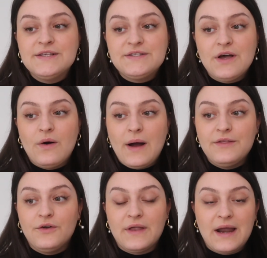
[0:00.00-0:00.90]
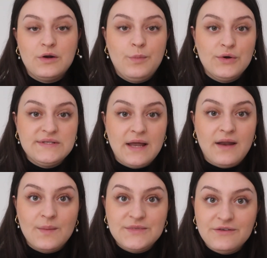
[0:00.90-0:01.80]
So I thought that I would post an
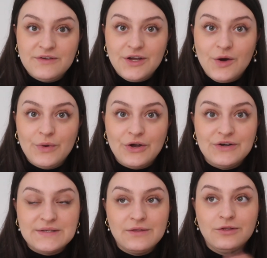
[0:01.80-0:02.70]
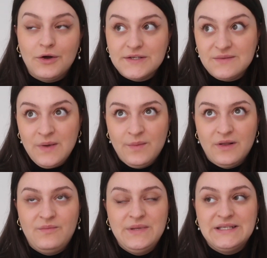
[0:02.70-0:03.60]
update video because lots of people
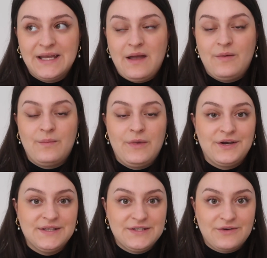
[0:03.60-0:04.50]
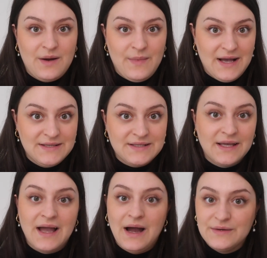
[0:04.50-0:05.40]
have been DMing me on Instagram
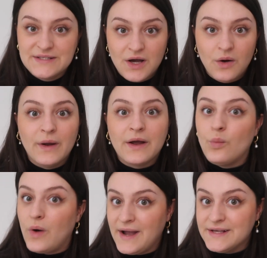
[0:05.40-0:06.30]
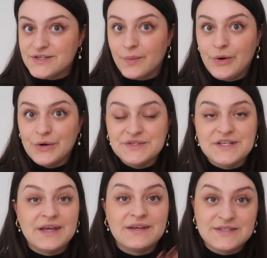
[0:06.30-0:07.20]
asking how it's going and why I stopped
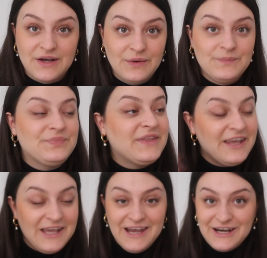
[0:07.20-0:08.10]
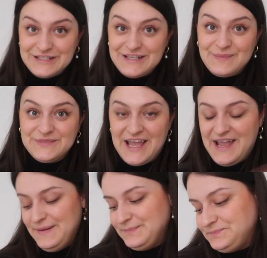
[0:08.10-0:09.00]
posting. So here's an
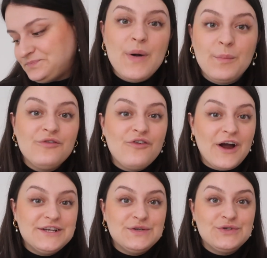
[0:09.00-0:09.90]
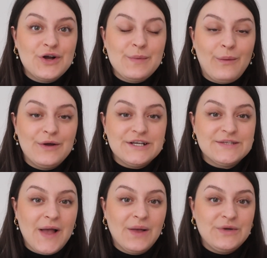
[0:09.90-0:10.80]
update. But before I do talk about
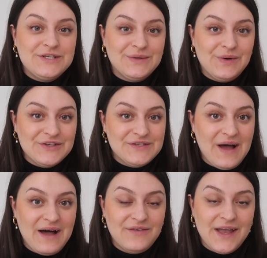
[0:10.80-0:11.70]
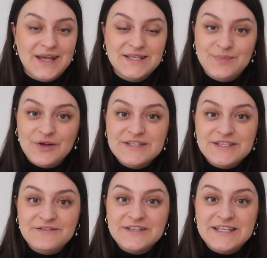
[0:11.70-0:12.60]
Wondersmile, we do also have a
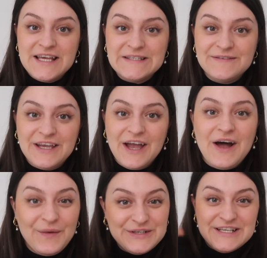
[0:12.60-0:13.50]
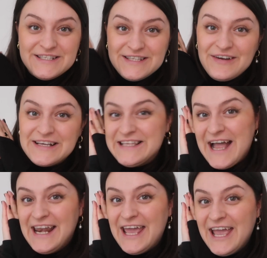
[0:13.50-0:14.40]
sponsor for today's video, which is so
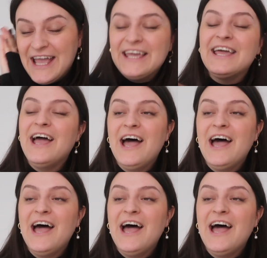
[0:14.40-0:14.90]
exciting.